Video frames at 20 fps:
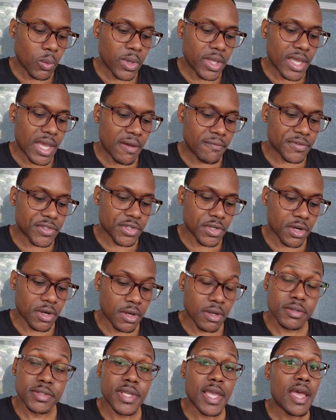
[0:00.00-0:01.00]
We have
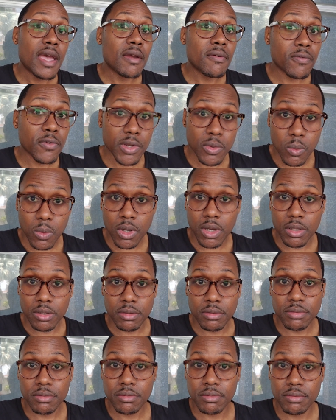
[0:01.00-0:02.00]
turned everyone,
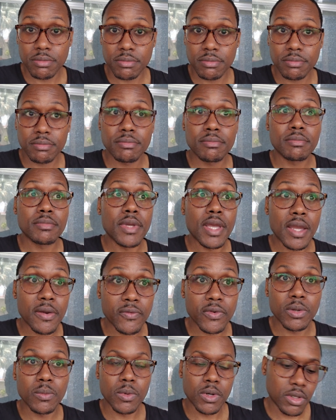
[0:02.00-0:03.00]

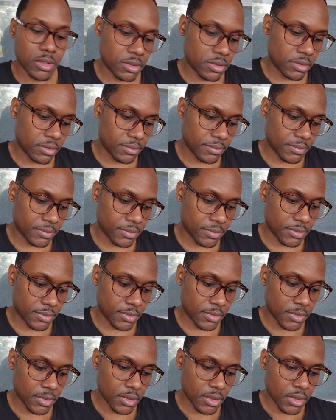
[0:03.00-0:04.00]
everyone,
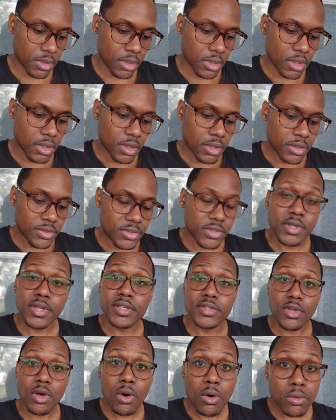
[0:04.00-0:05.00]
to
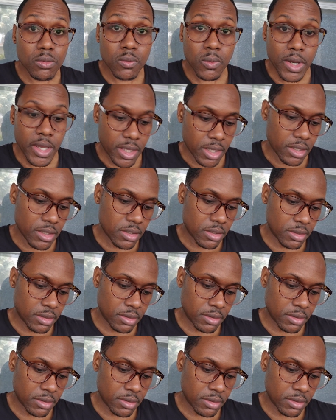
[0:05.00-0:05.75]
his own way